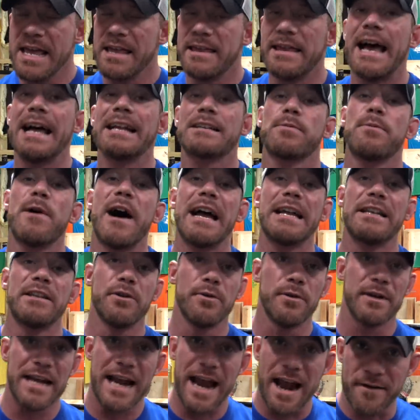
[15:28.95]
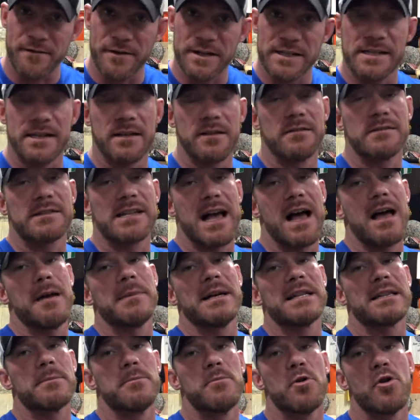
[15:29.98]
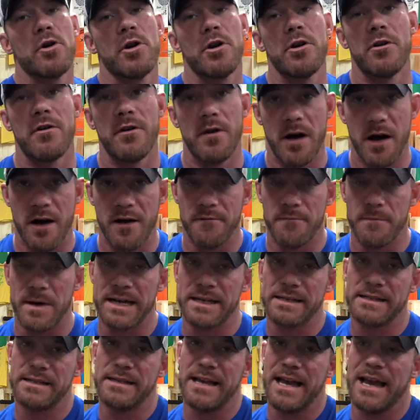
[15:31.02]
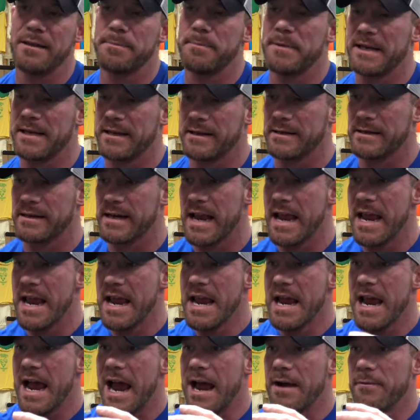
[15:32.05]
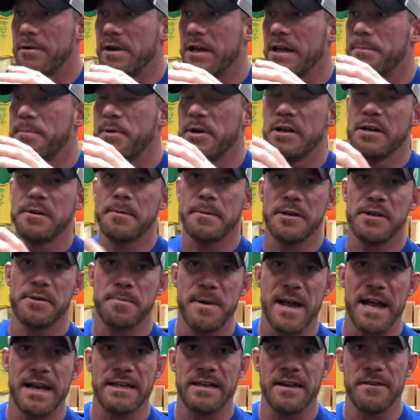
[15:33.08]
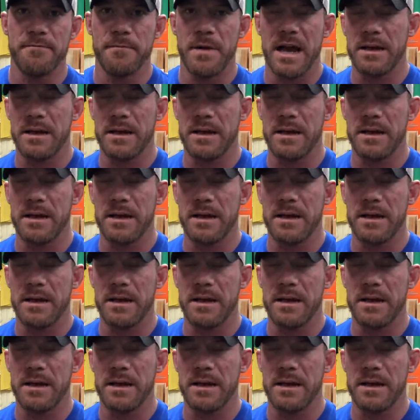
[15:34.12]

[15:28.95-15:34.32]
That's why I do it every single time at the memorial of Mike's death, because I really put it into perspective.